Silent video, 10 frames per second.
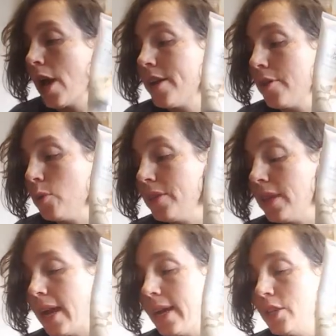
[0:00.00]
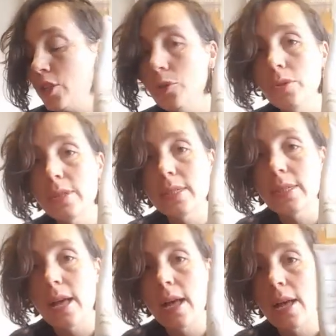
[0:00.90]
Another one that I use,
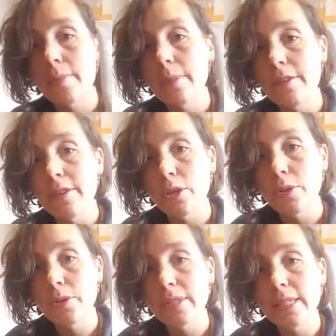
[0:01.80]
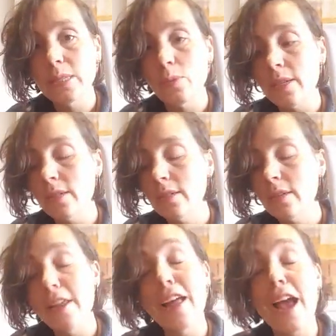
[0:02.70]
if I don't use this one,
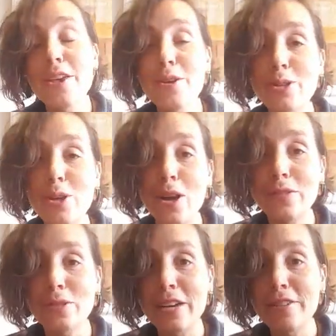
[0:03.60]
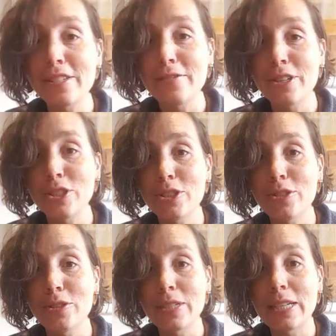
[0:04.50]
I use all of doTERRA's
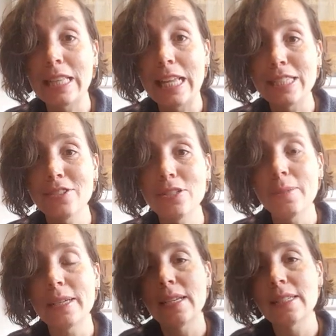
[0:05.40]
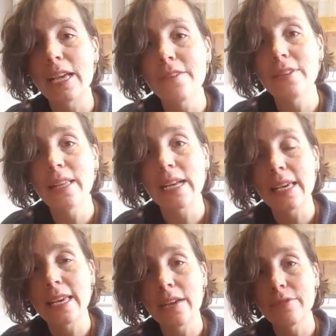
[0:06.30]
facial cleansers because I feel like I
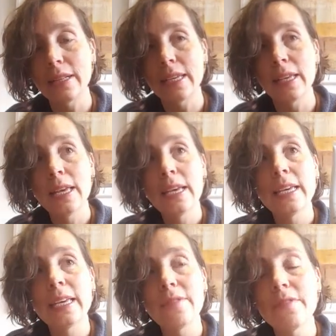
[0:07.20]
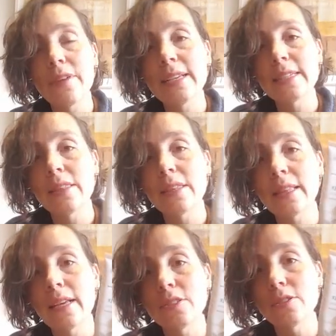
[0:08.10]
can't really give advice on the
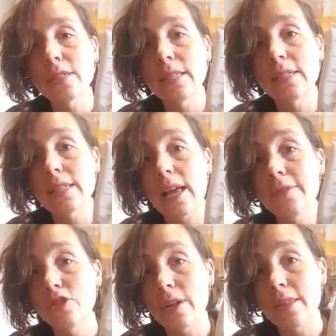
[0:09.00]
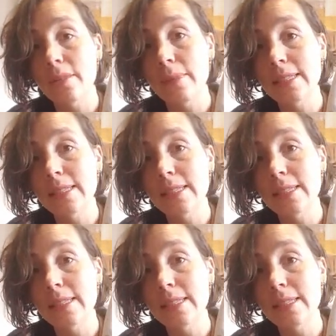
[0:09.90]
cleansers unless I've tried them